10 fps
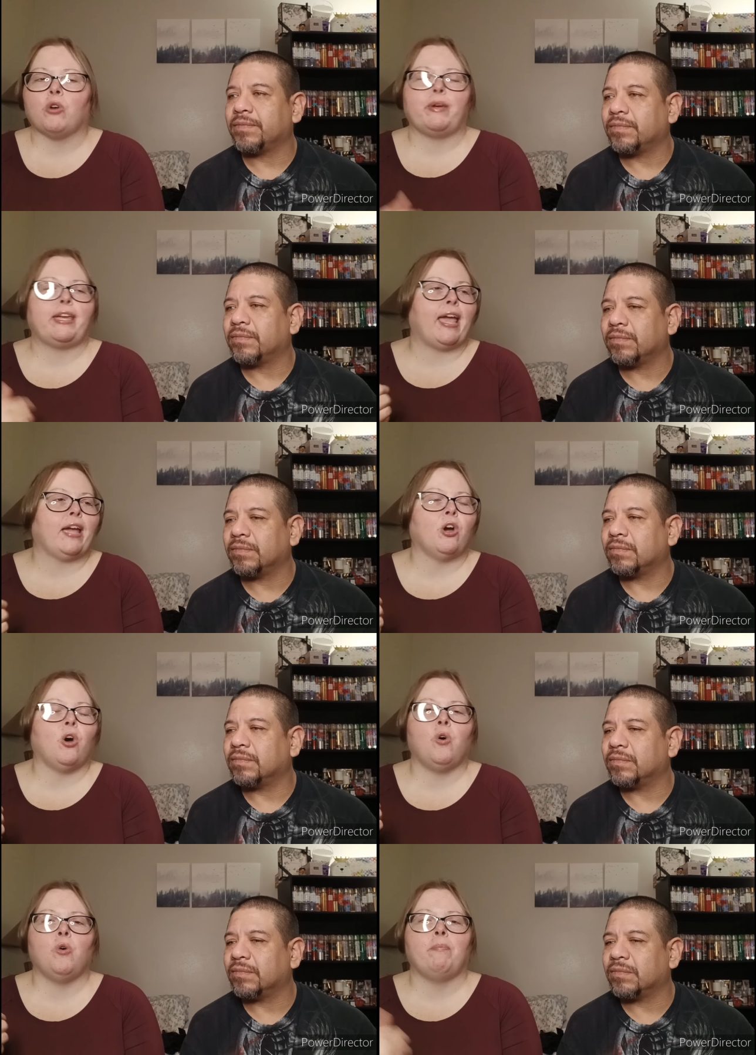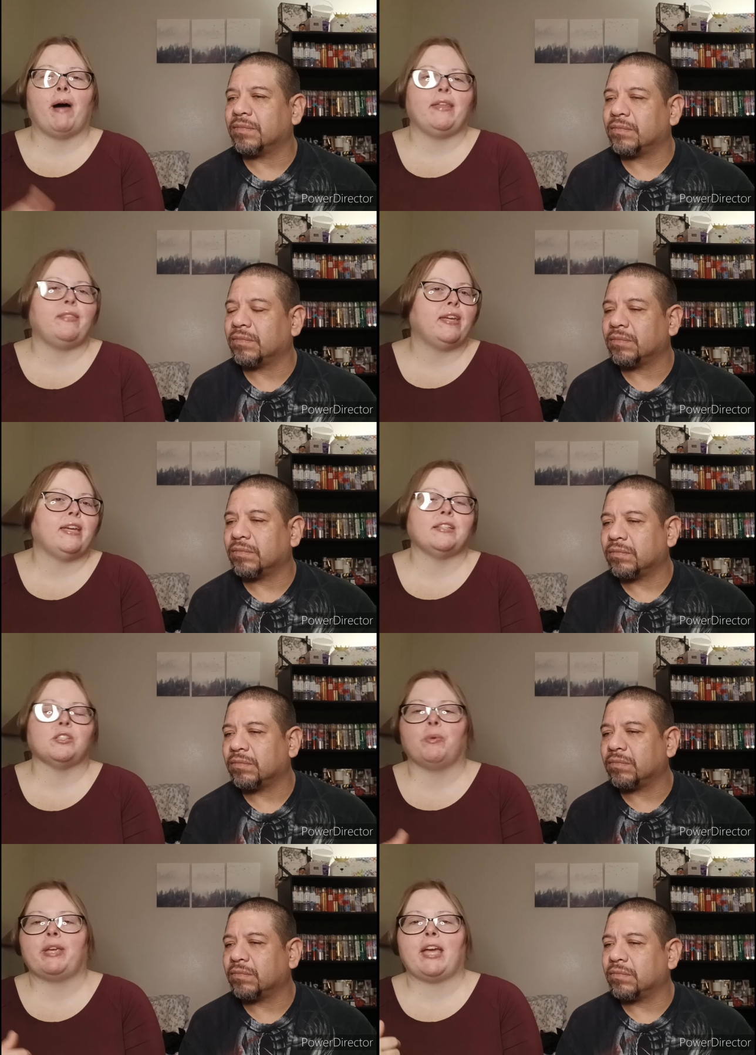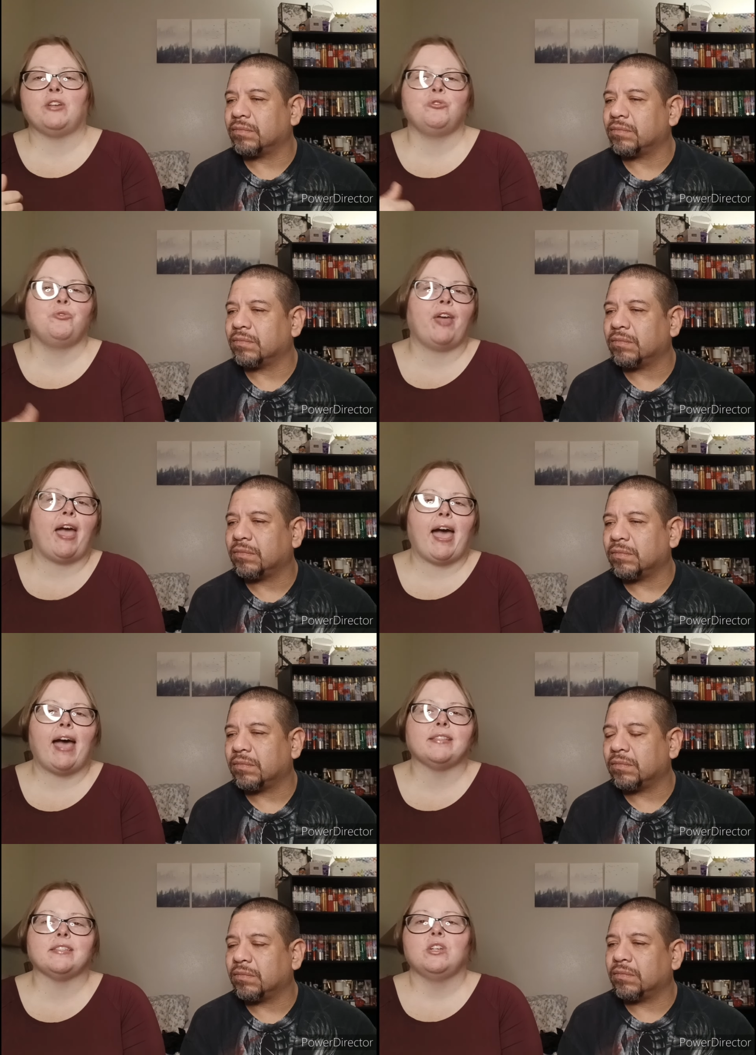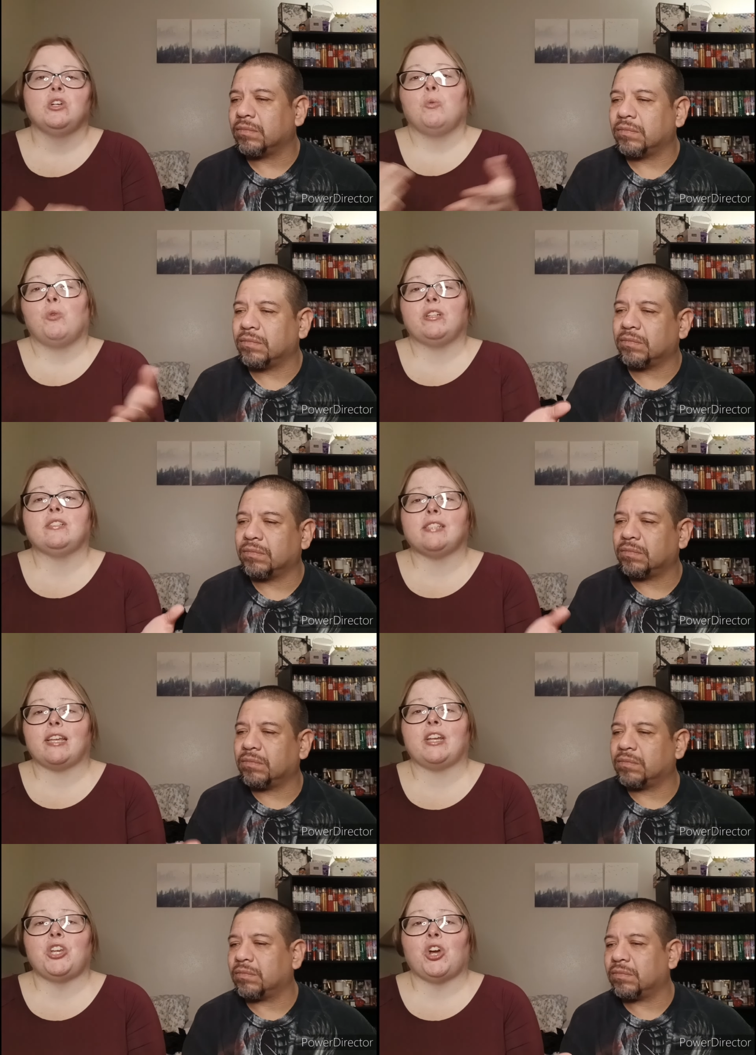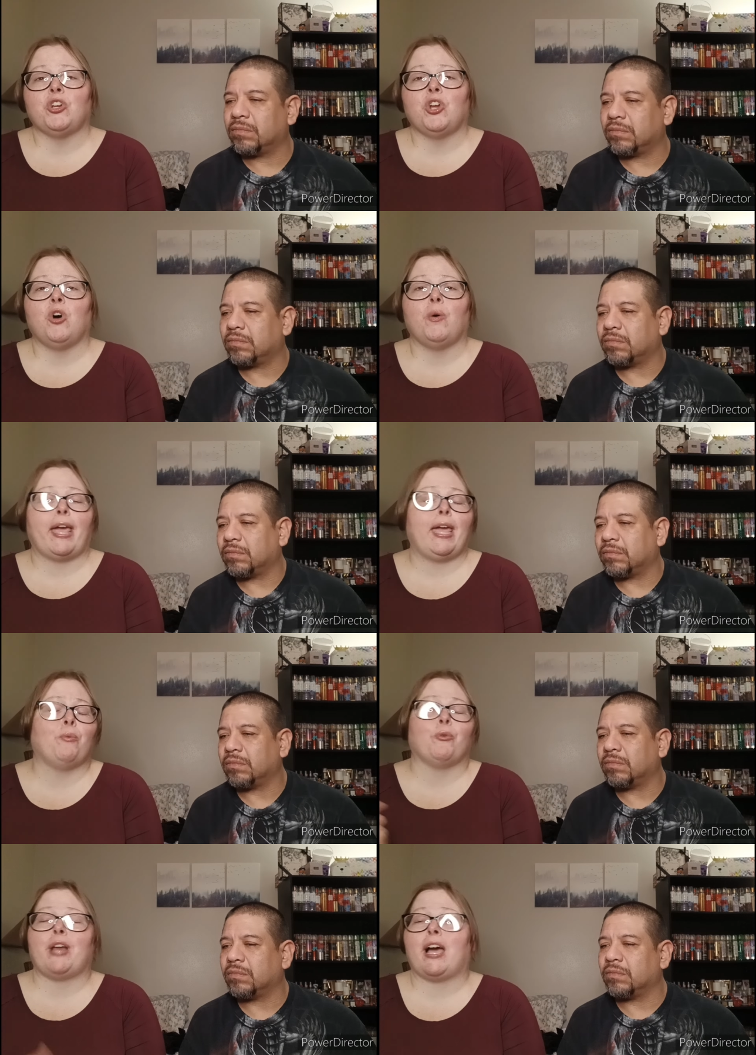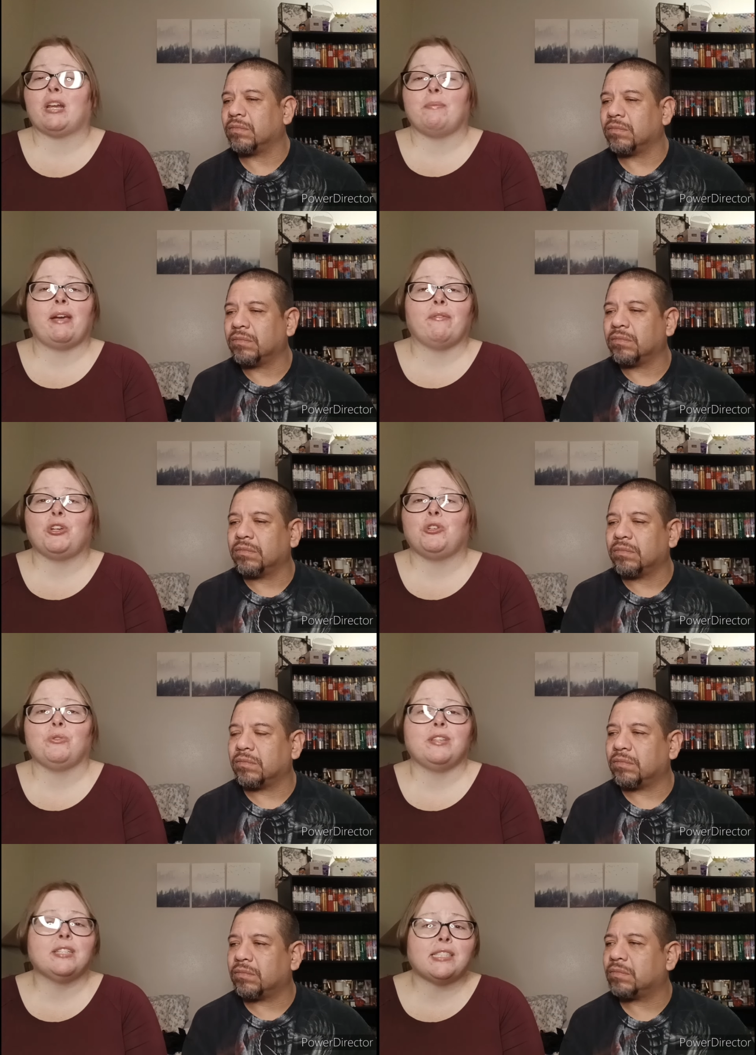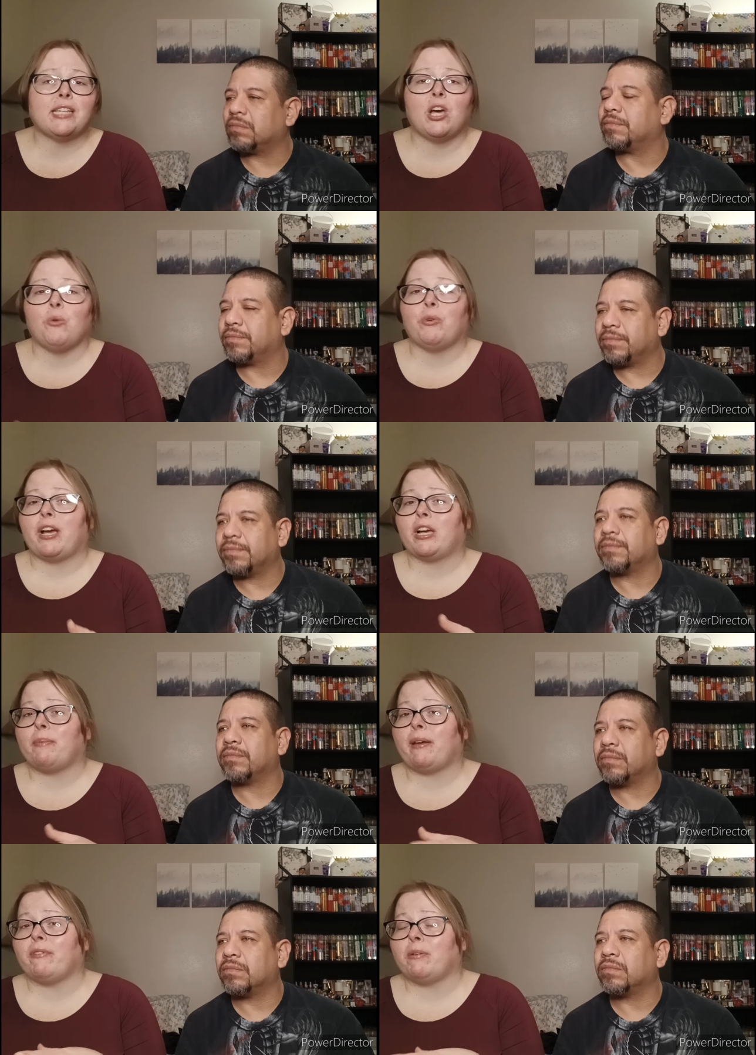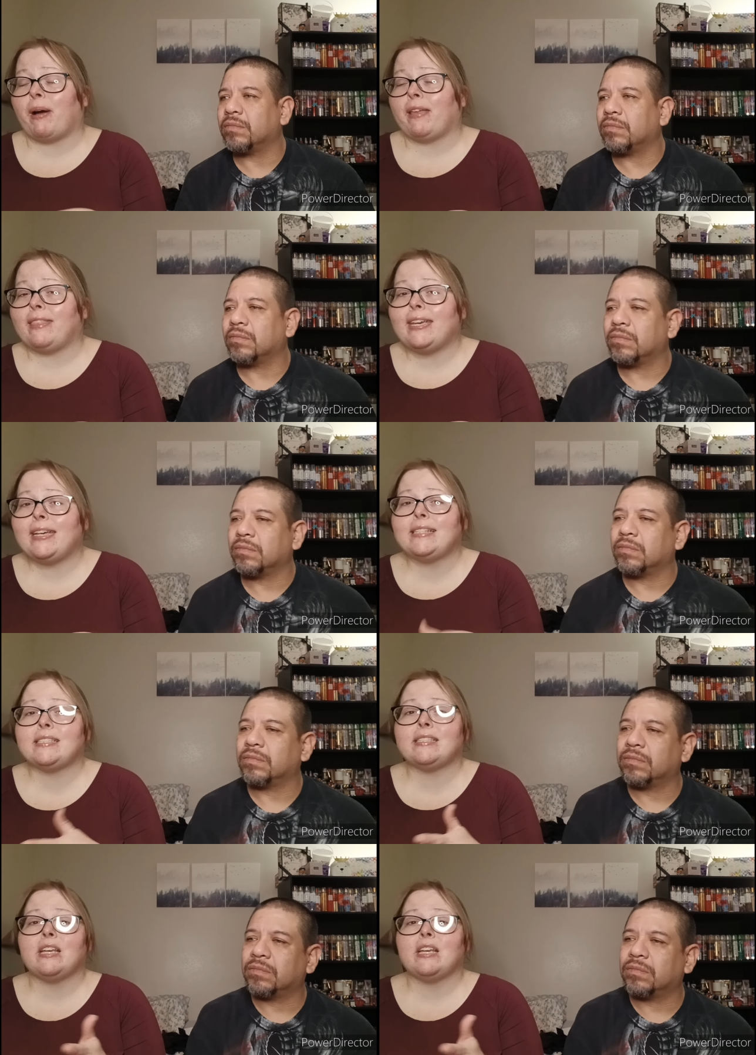Speaker 1: we can't go buy this or we can't do that, we're just letting y'all know, hey, we're not going to be able to do this sale. We're not going to be able to buy this.